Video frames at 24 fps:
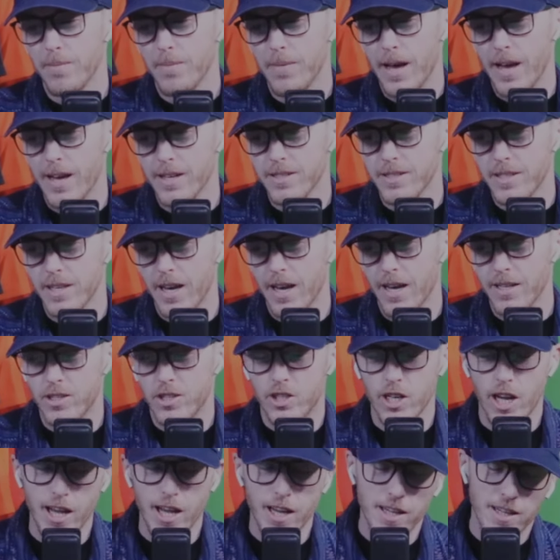as
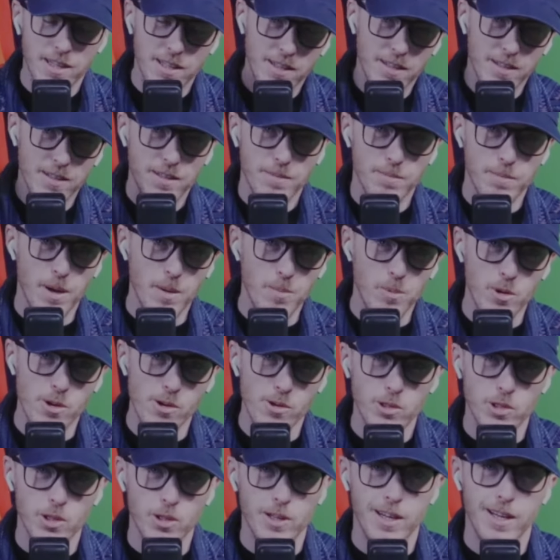Jake, my
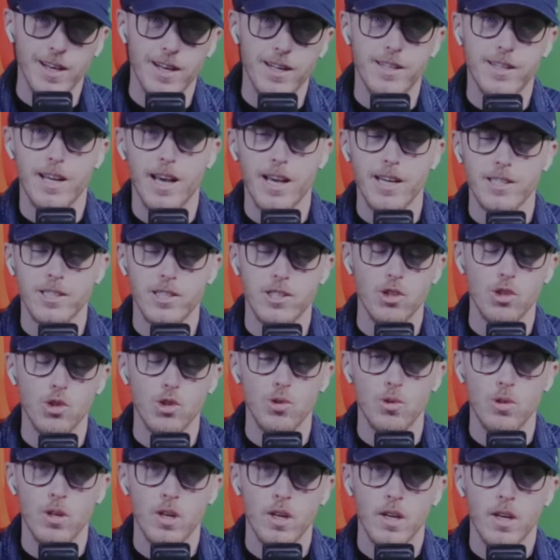producer, can attest
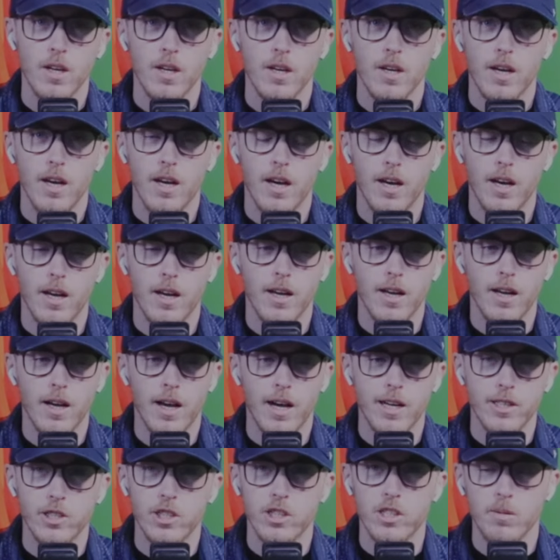to,
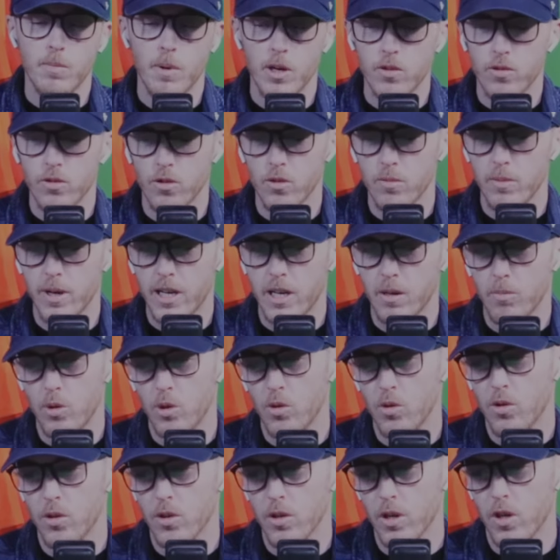I just about threw my
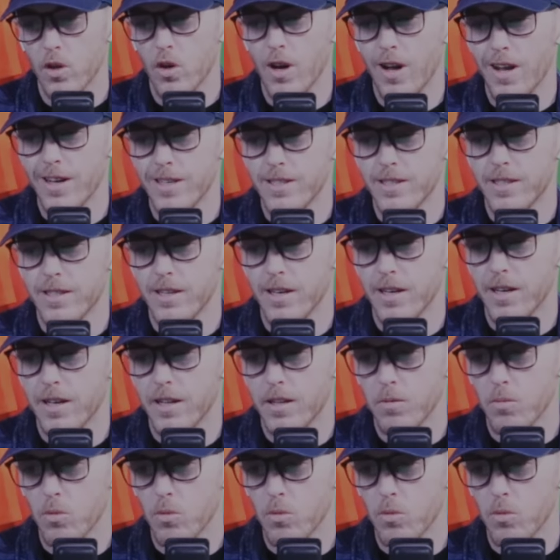computer across the